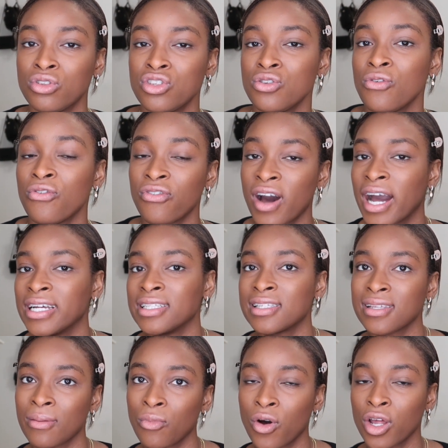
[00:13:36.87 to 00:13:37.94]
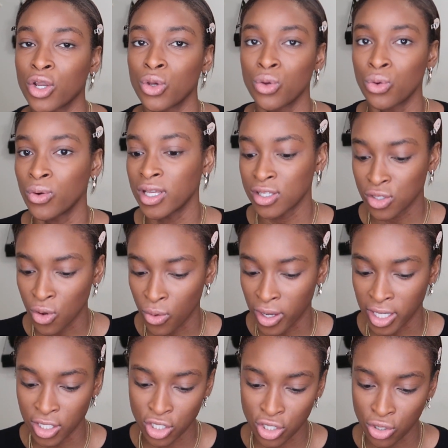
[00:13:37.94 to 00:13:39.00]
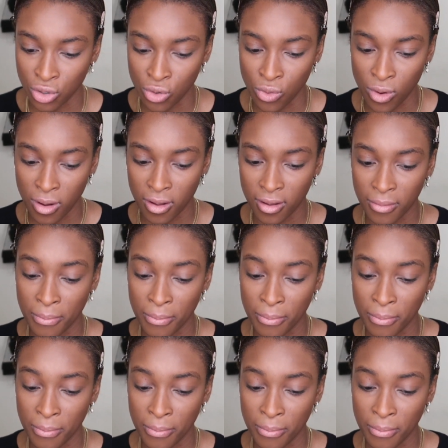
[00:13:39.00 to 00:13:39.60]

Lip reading: to find someone who is going to